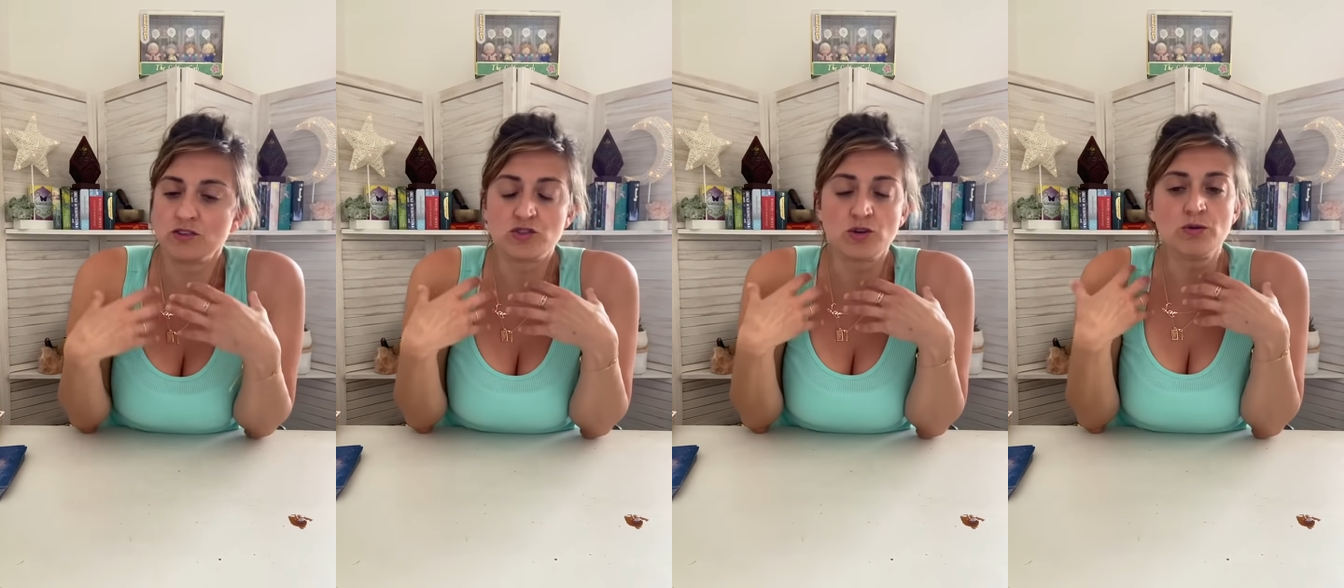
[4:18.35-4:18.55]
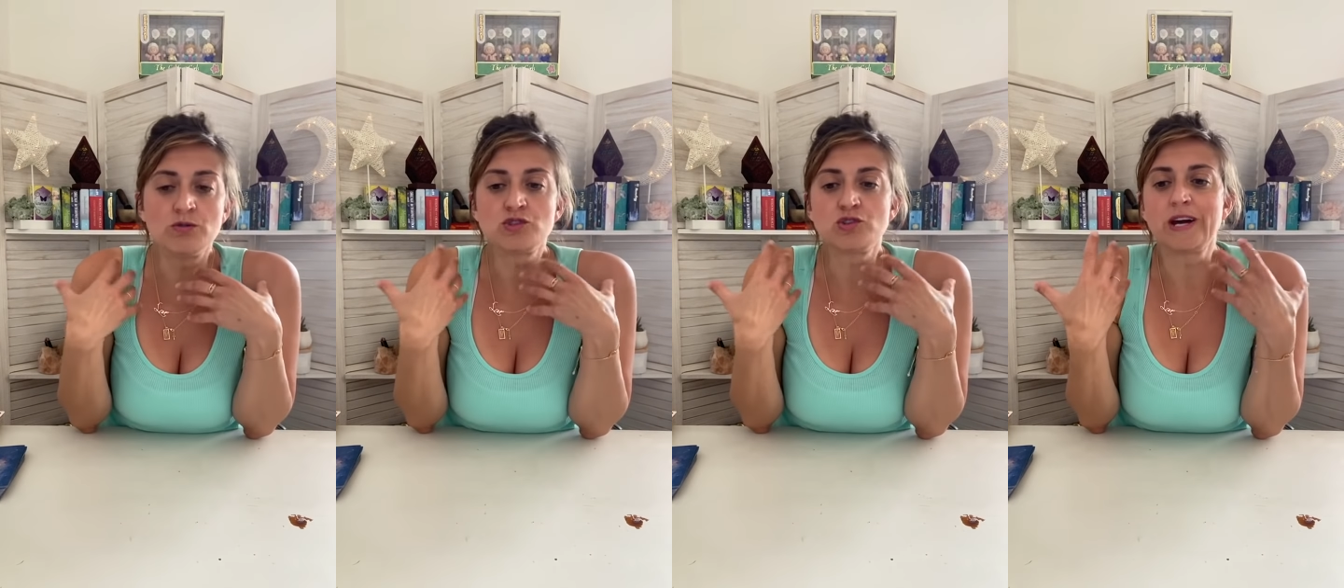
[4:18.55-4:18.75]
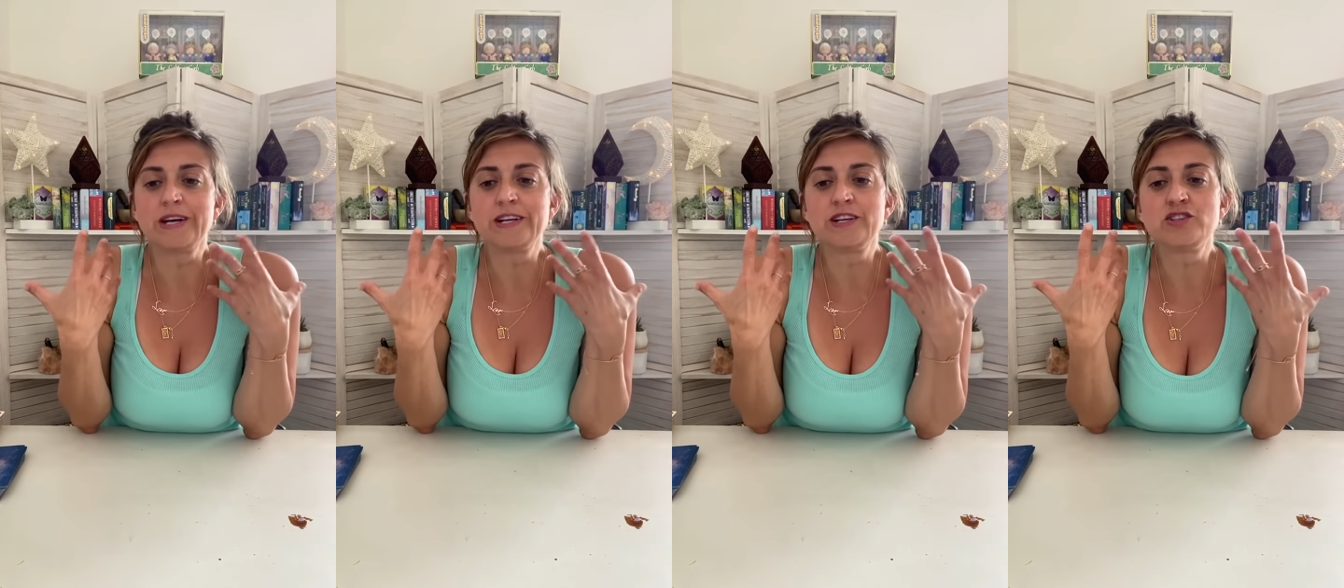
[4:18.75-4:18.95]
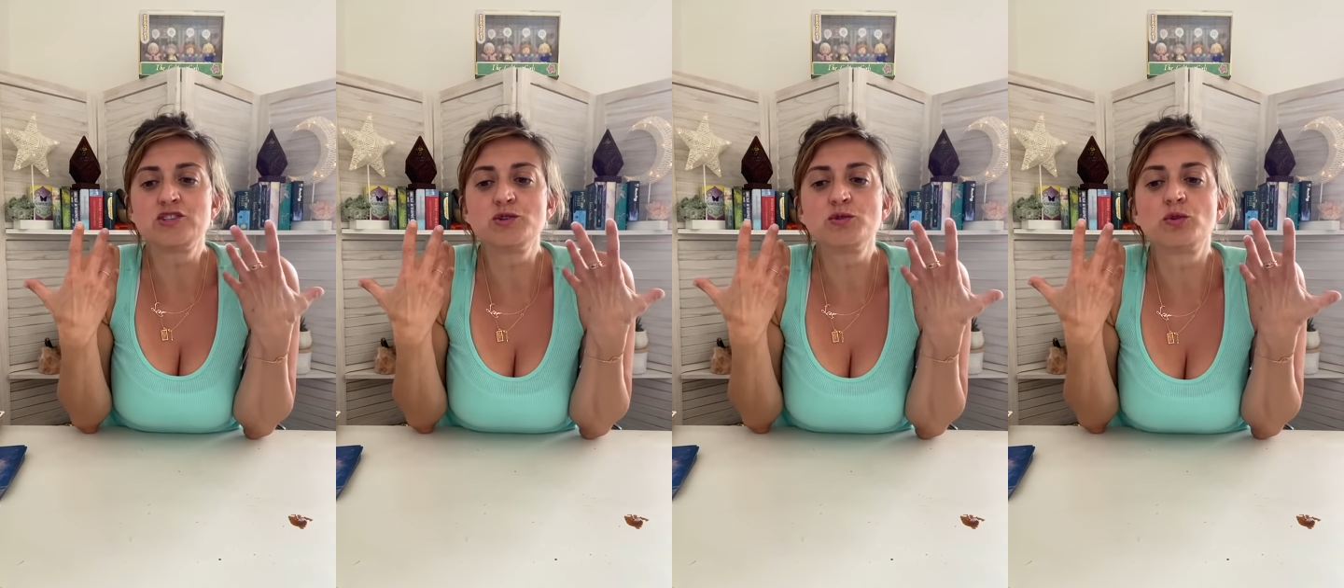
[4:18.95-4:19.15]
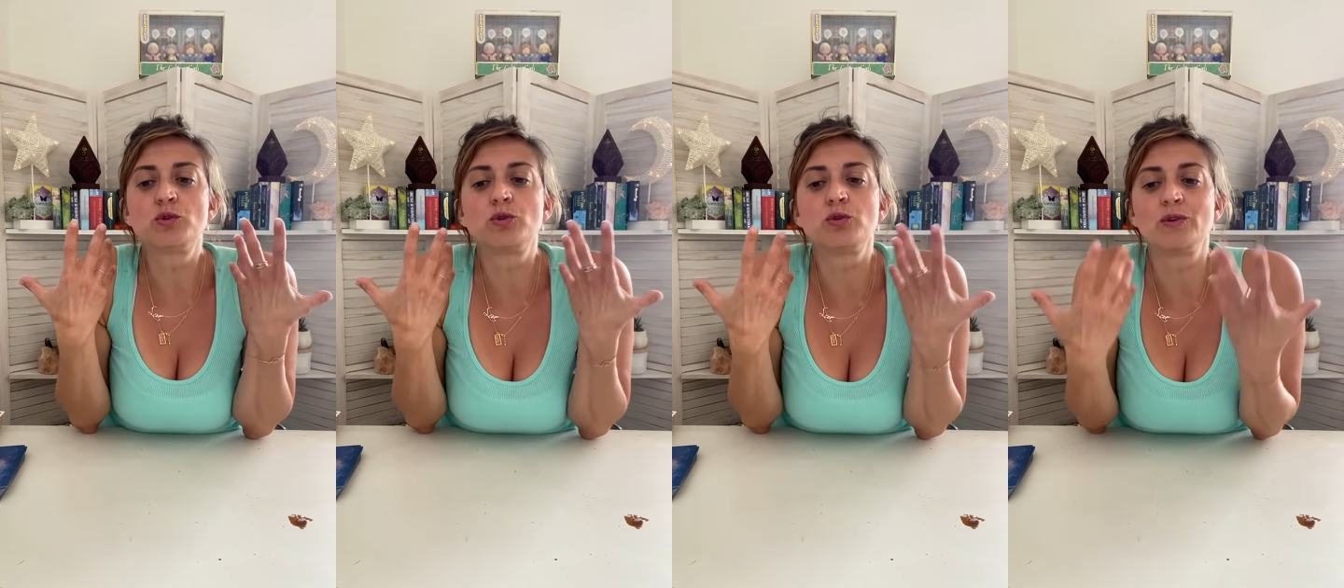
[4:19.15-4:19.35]
Don't try to do
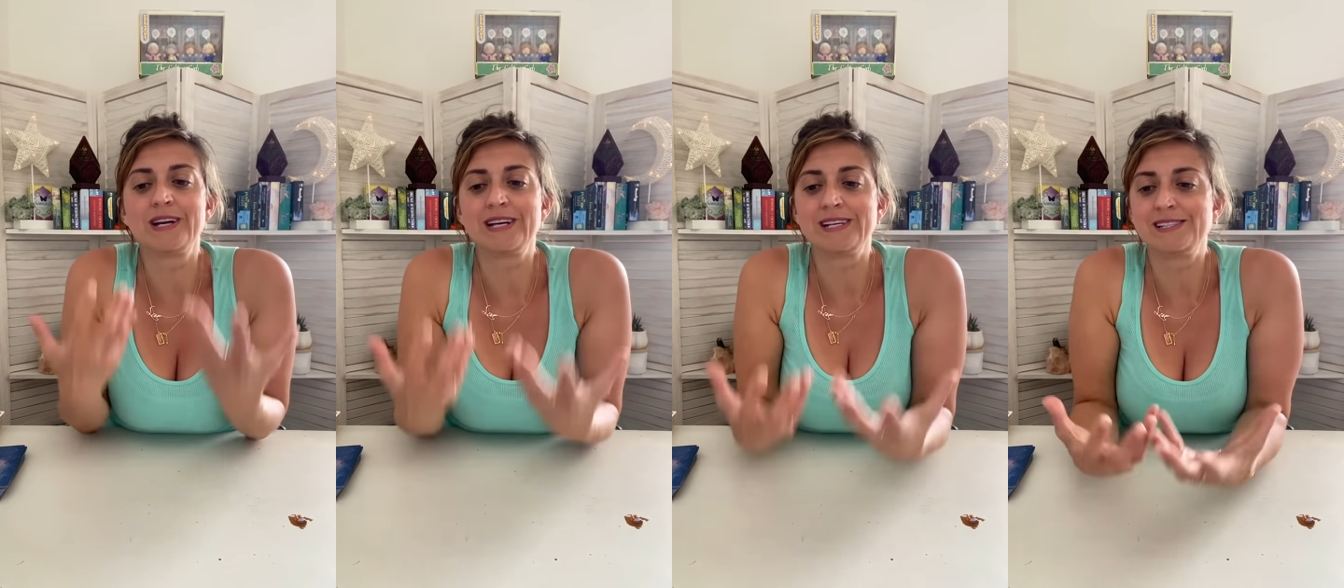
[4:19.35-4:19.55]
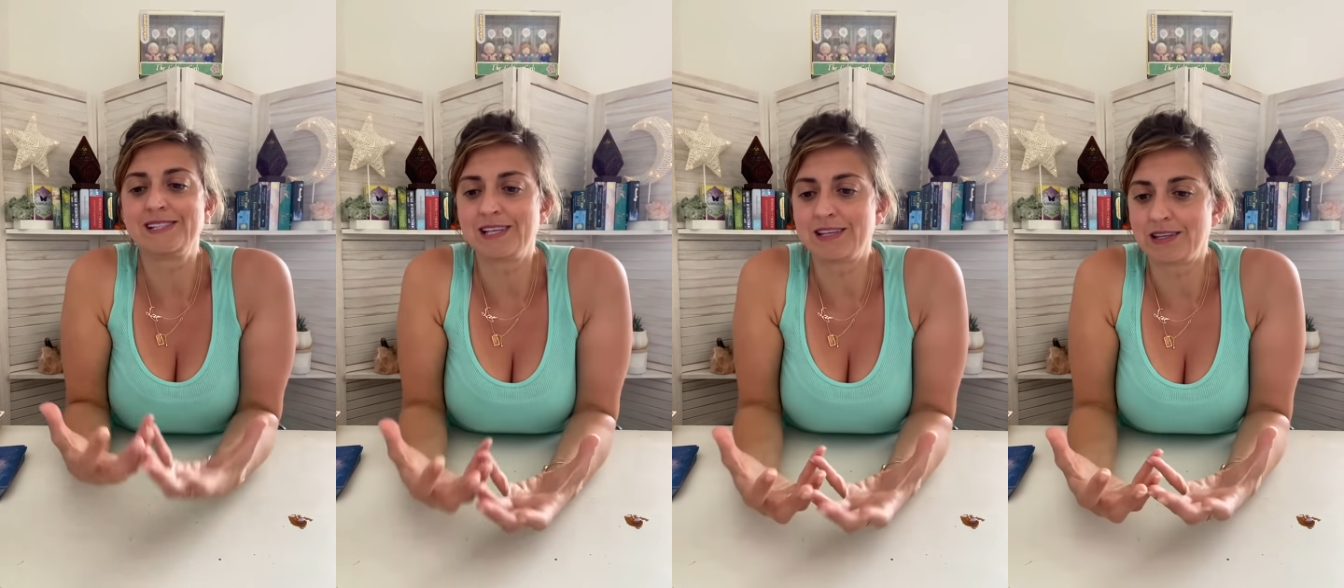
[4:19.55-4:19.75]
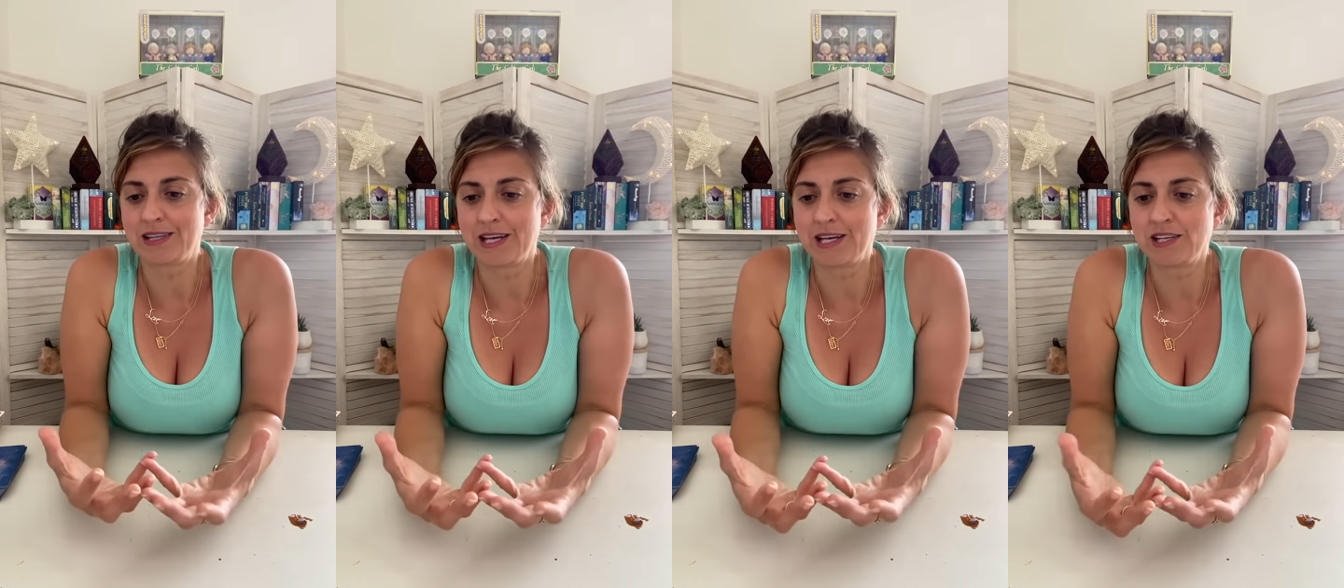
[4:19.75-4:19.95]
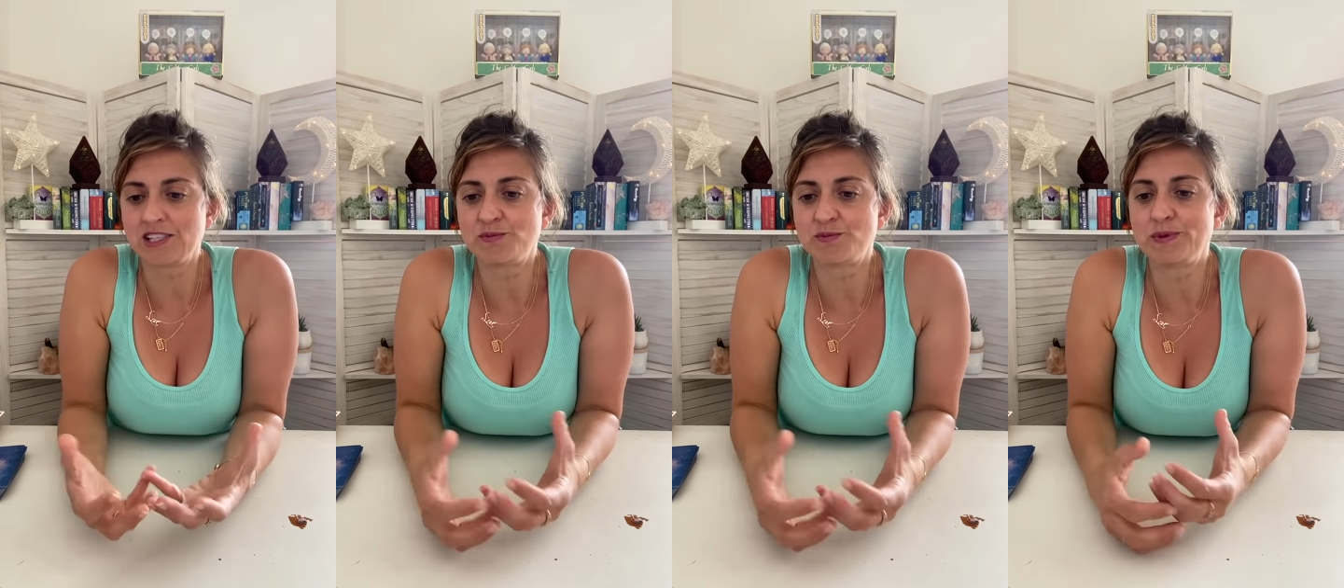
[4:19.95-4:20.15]
crazy things